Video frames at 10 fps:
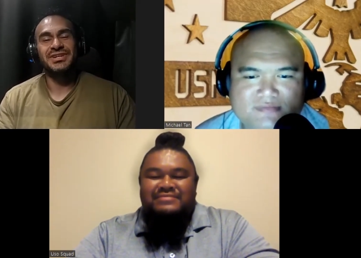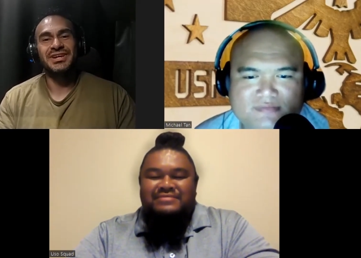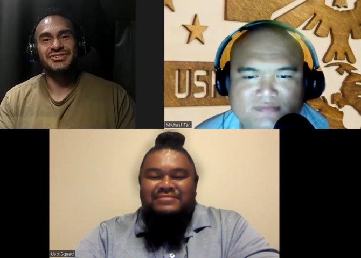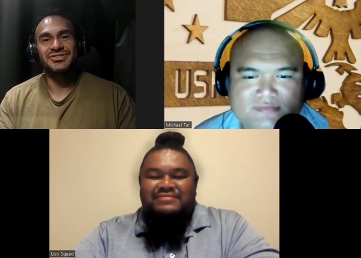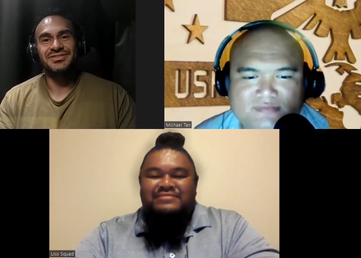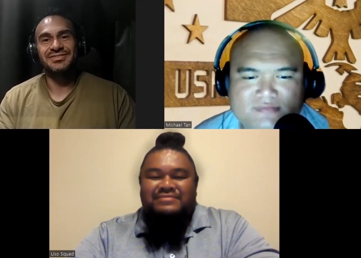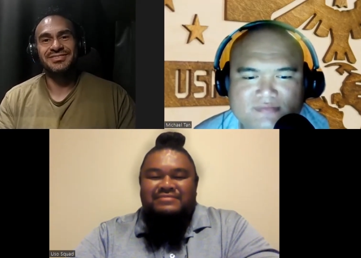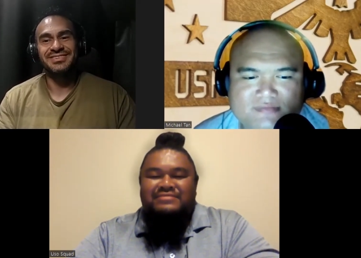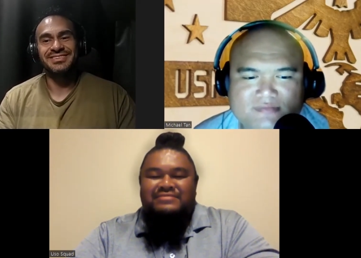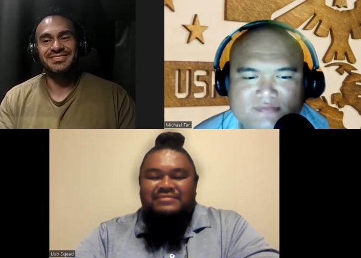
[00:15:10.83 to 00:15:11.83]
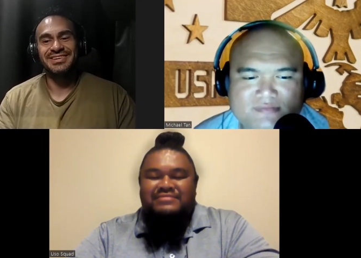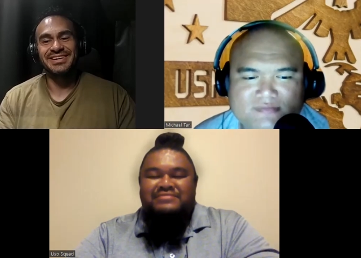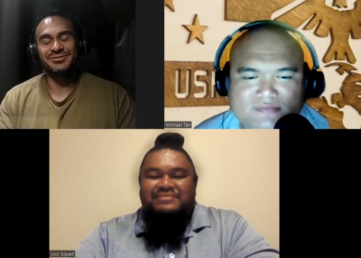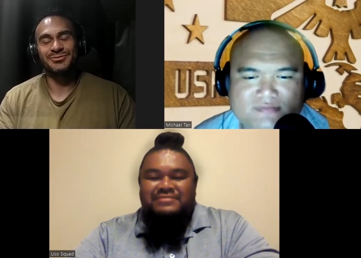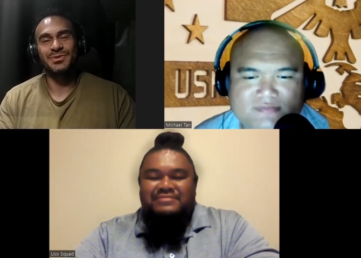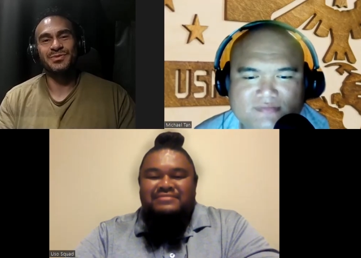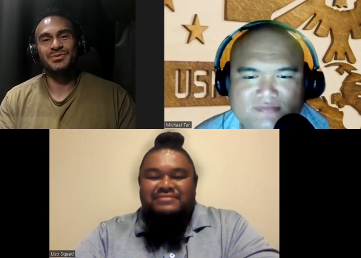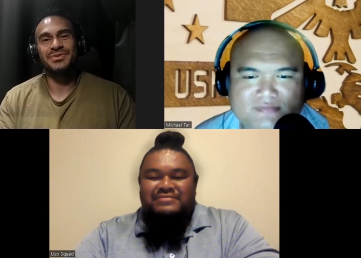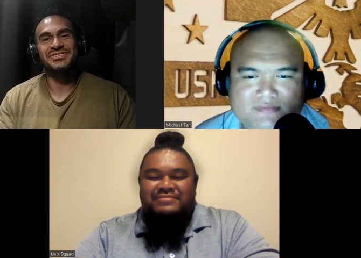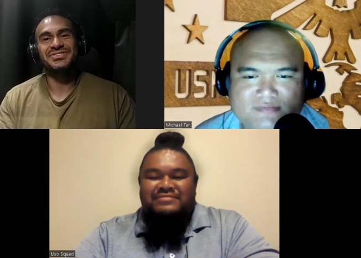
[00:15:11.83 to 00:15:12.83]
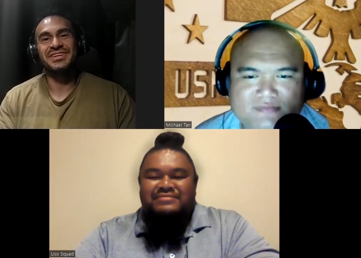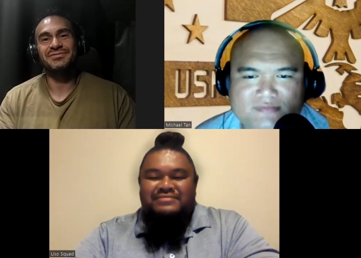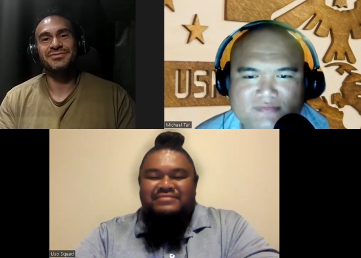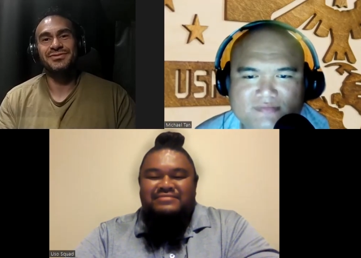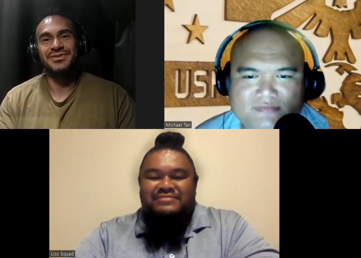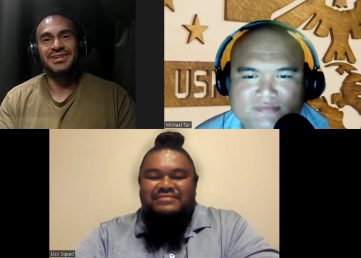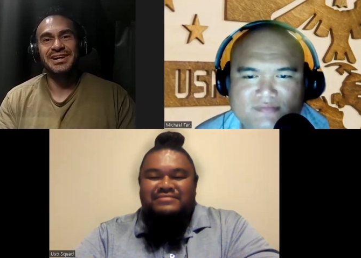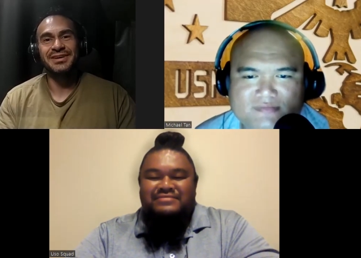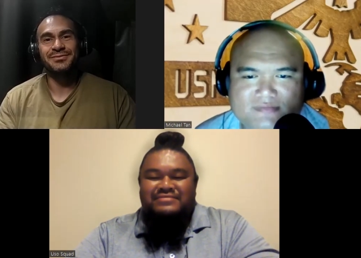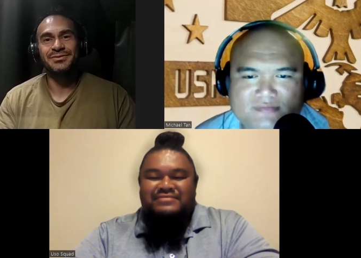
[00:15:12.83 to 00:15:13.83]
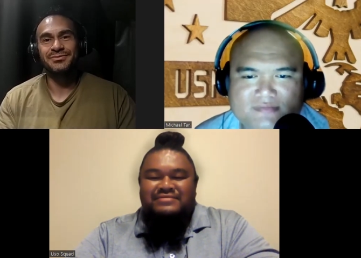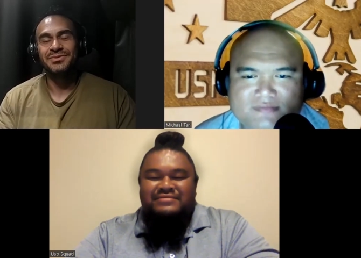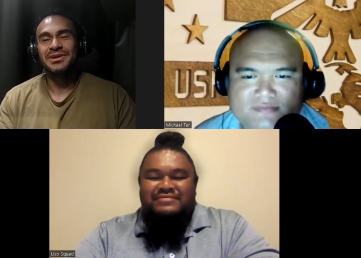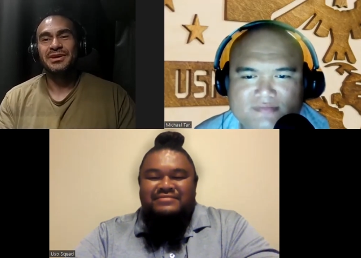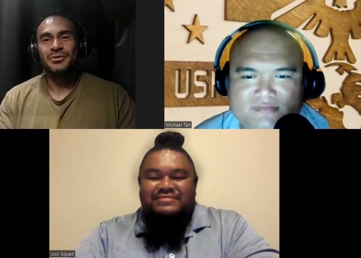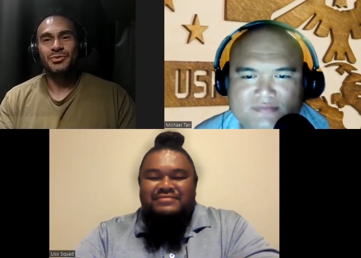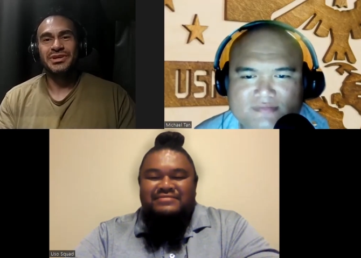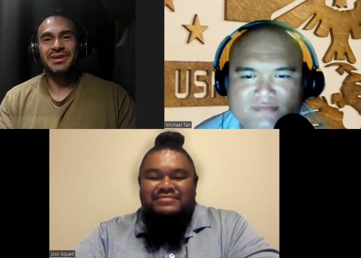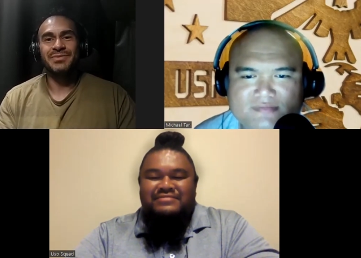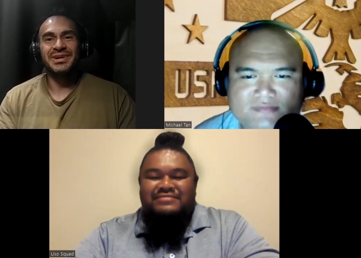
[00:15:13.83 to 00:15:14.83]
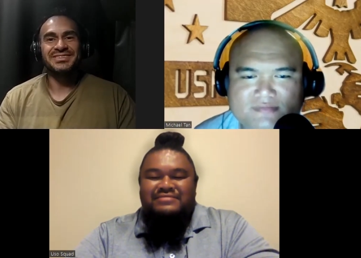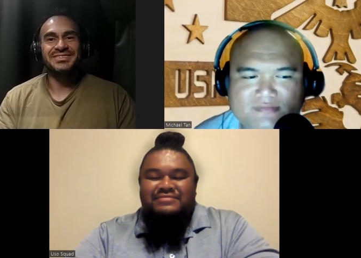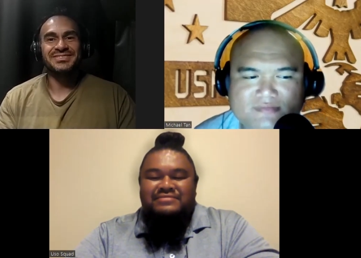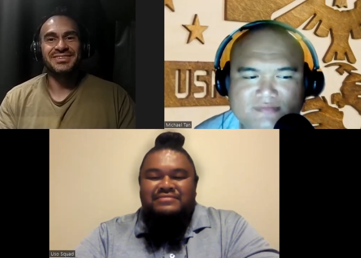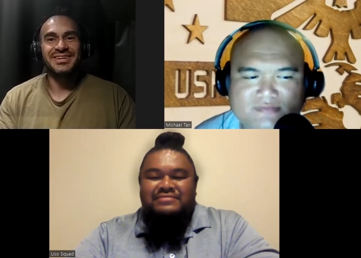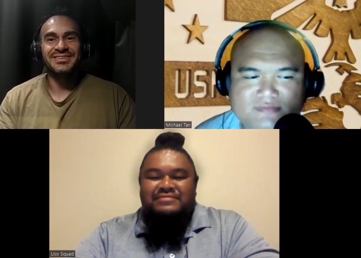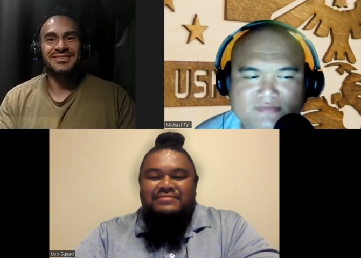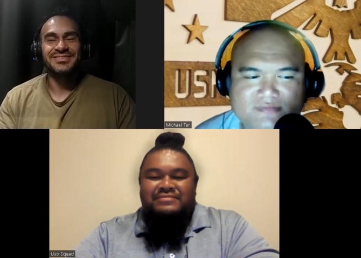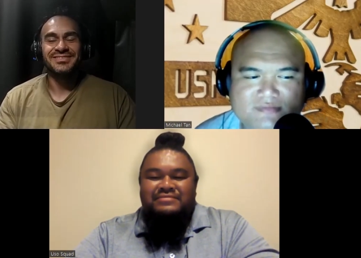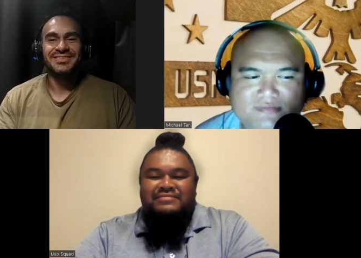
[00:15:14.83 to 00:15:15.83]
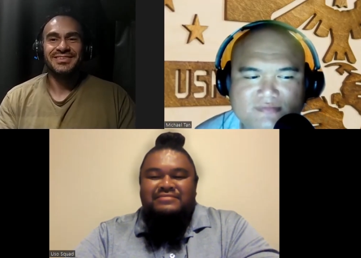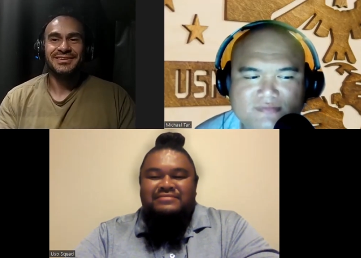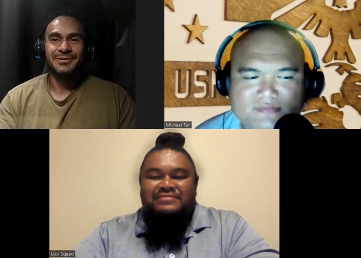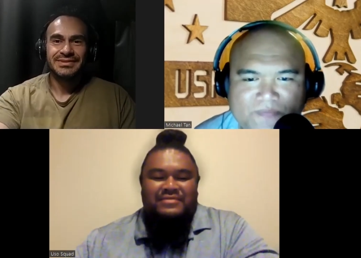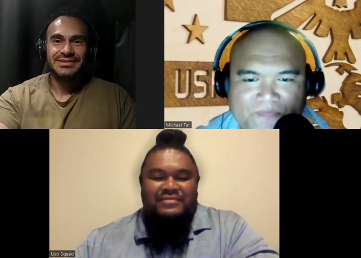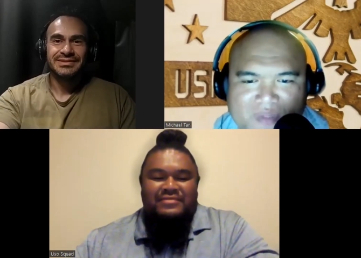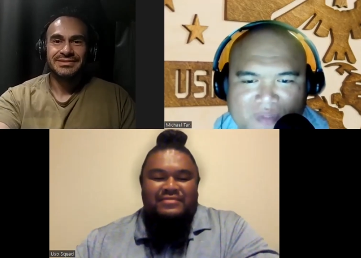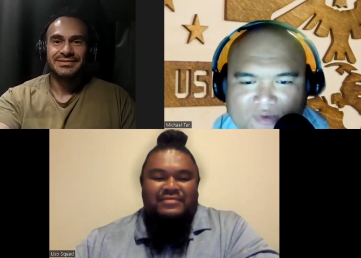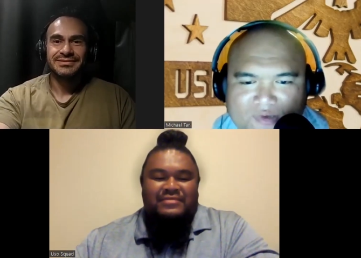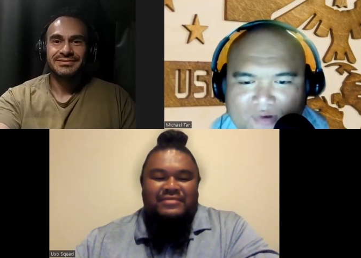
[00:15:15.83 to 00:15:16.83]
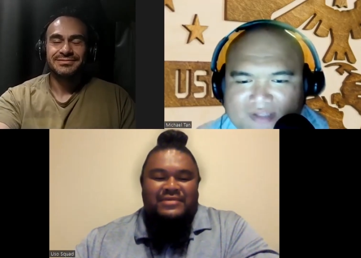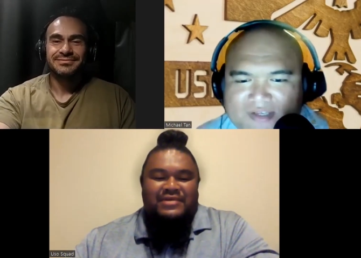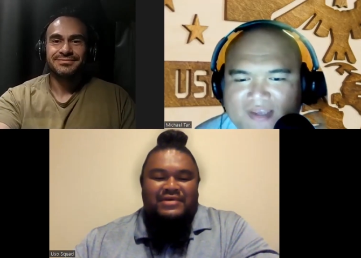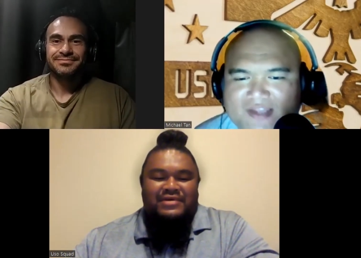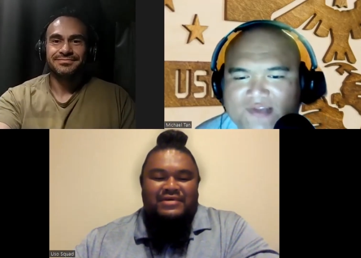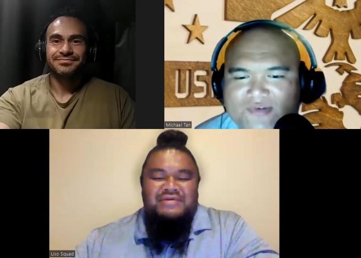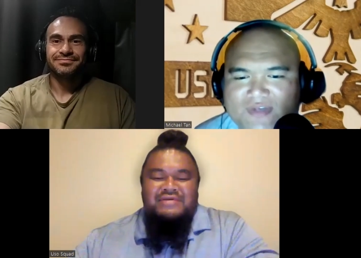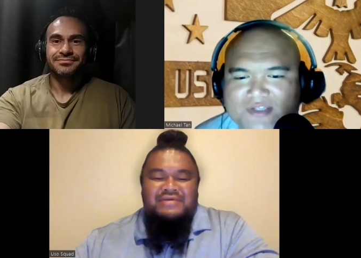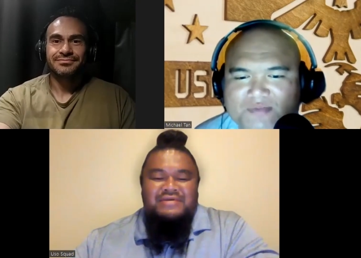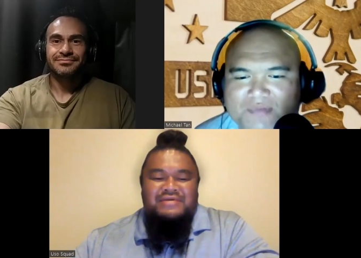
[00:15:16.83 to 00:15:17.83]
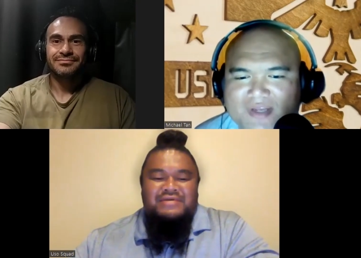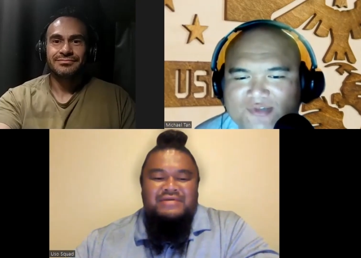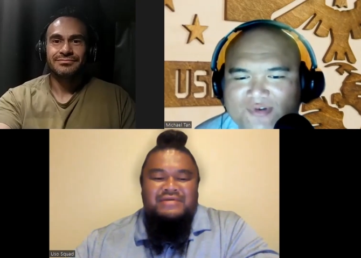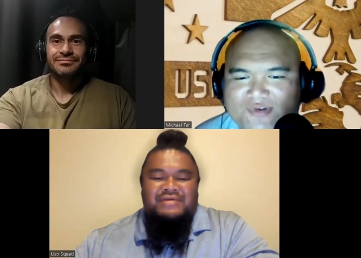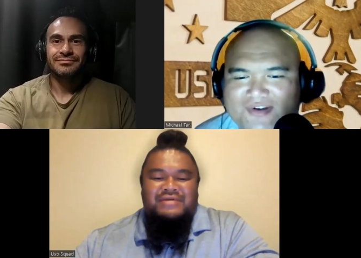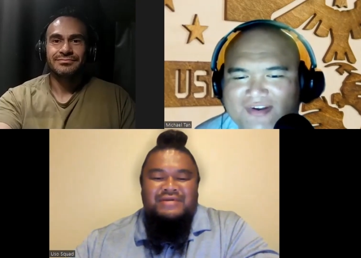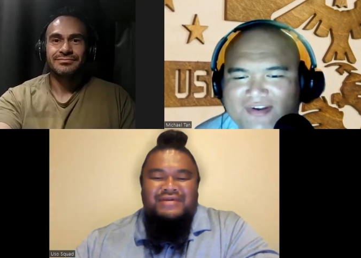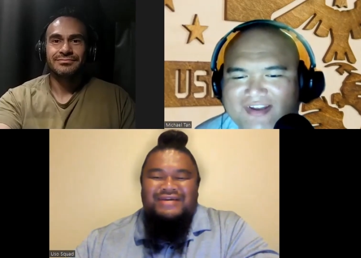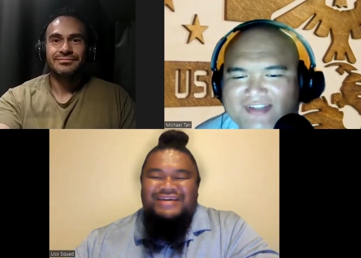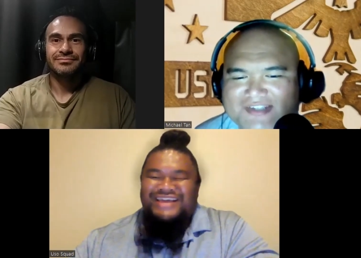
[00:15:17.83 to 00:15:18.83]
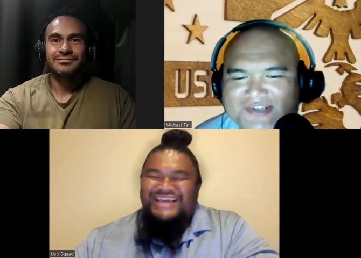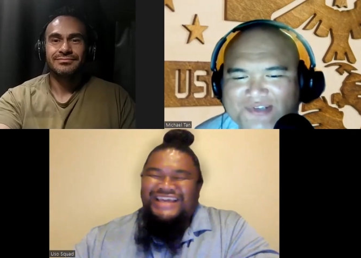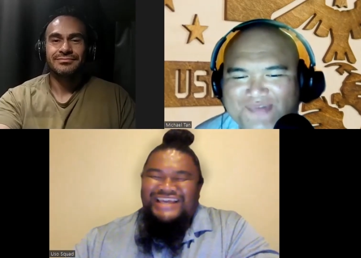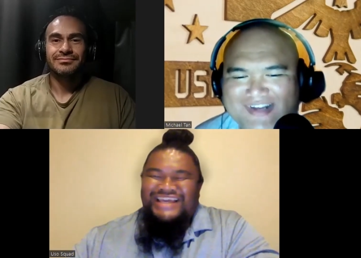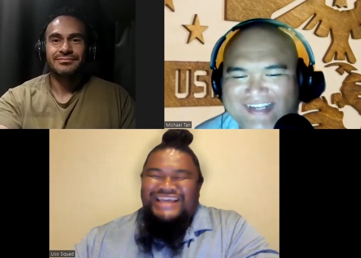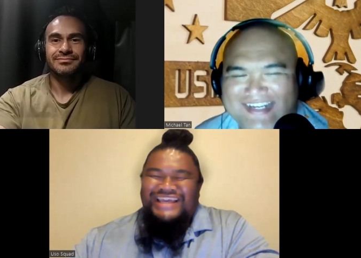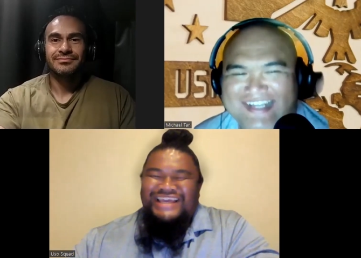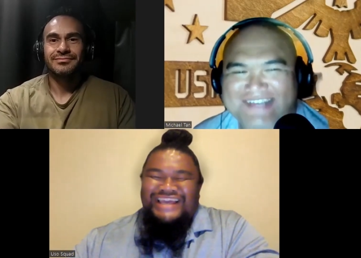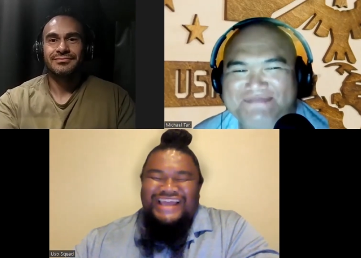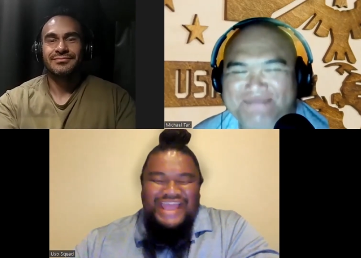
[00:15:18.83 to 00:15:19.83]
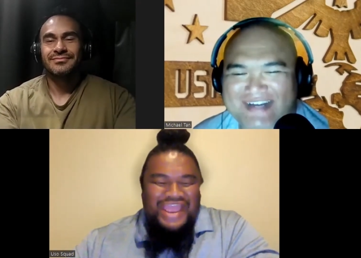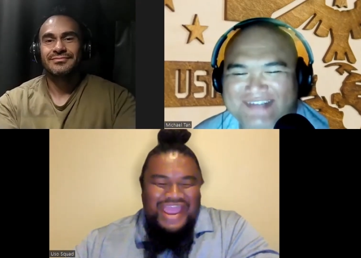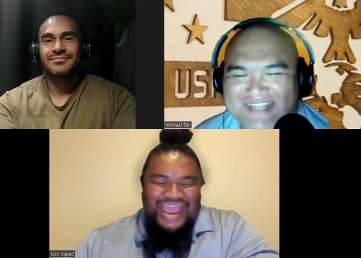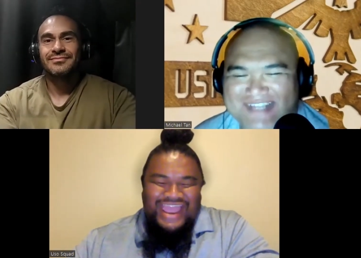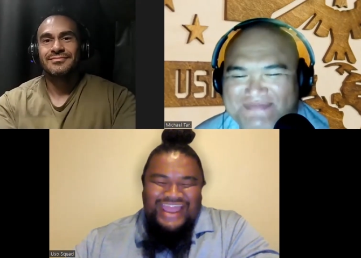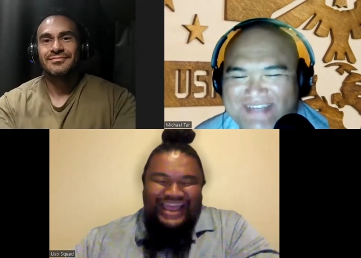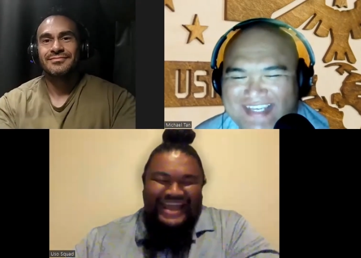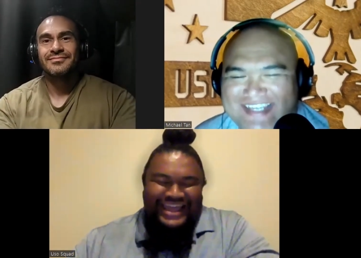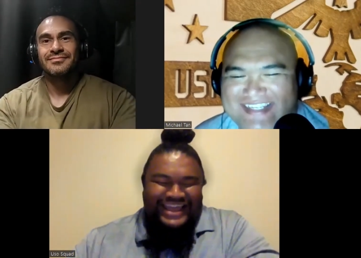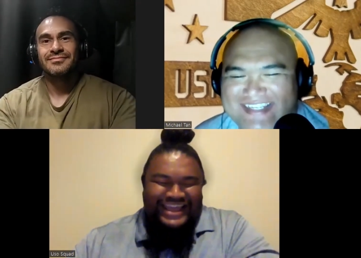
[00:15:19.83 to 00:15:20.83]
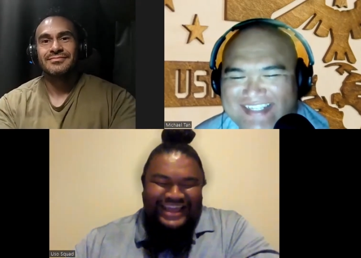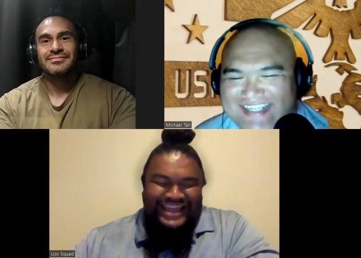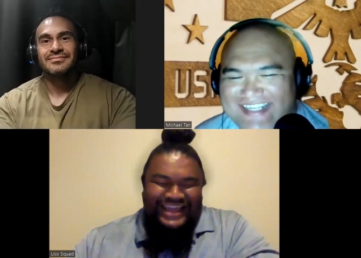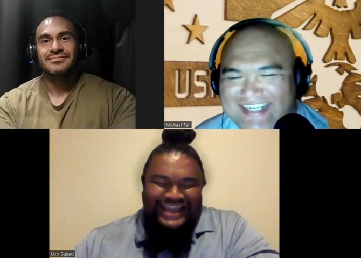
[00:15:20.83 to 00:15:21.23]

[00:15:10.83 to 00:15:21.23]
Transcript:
Speaker 1: occasion. But I just remembered missing that food a lot when we came back to the States.
Speaker 2: So Ati, can you explain to our listeners what palusami is?